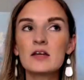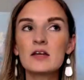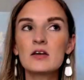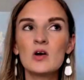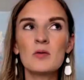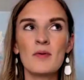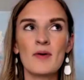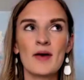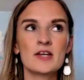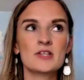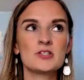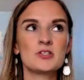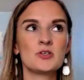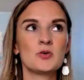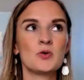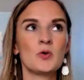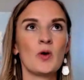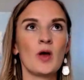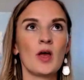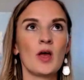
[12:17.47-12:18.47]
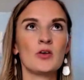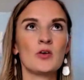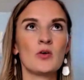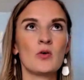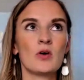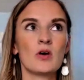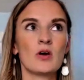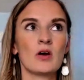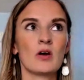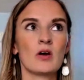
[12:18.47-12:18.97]
going back to
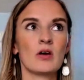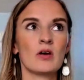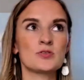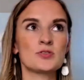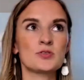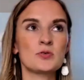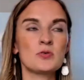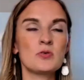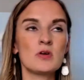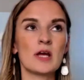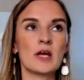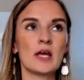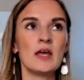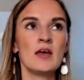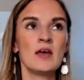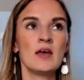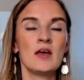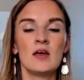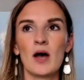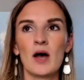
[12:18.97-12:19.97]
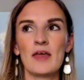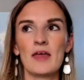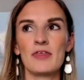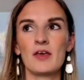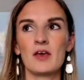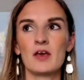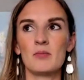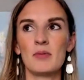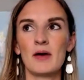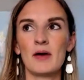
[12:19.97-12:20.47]
your story, I
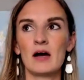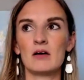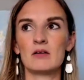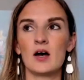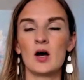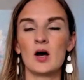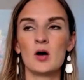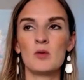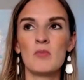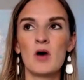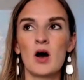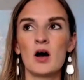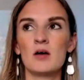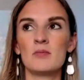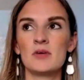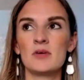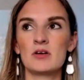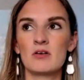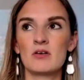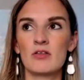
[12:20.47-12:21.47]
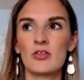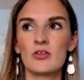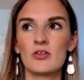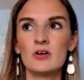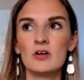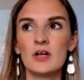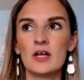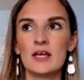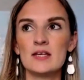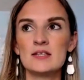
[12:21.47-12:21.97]
think about a mom in her
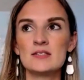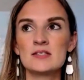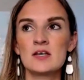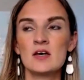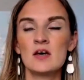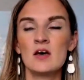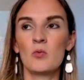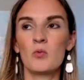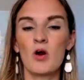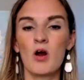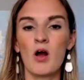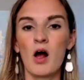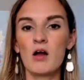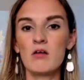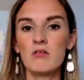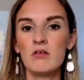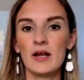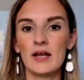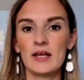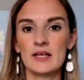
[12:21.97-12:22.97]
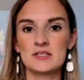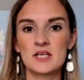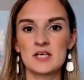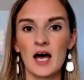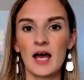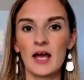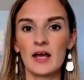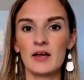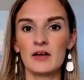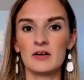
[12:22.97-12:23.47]
30s. We're already
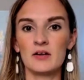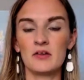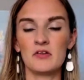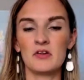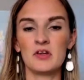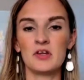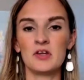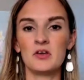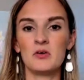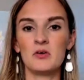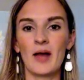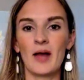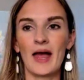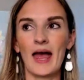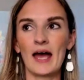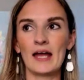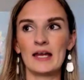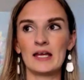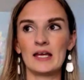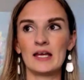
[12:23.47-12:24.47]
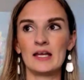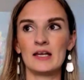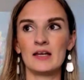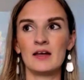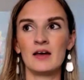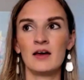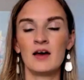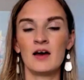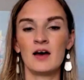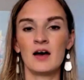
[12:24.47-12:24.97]
tired, and then you add
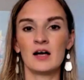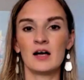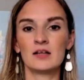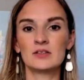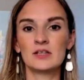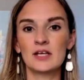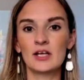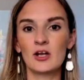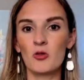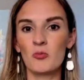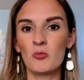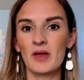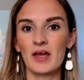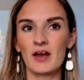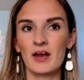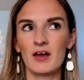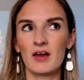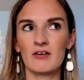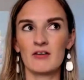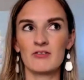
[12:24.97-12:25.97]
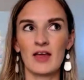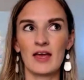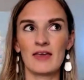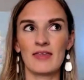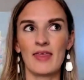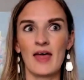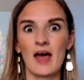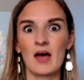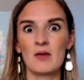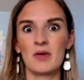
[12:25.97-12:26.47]
in a little bit of
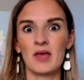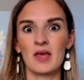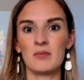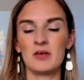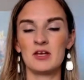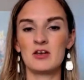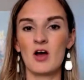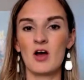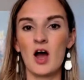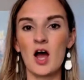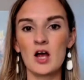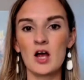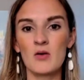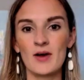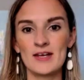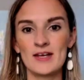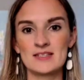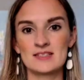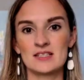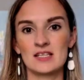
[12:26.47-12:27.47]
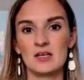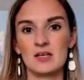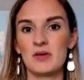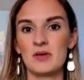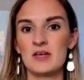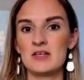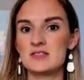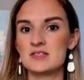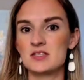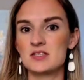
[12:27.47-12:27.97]
like that baby not quite
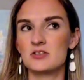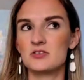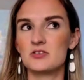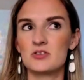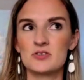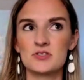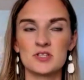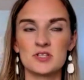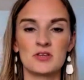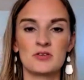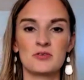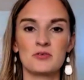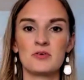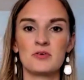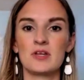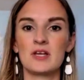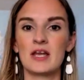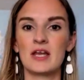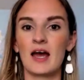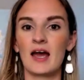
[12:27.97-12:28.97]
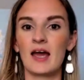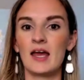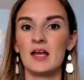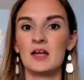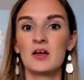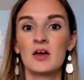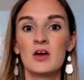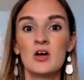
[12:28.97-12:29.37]
sleeping, still nursing through the night,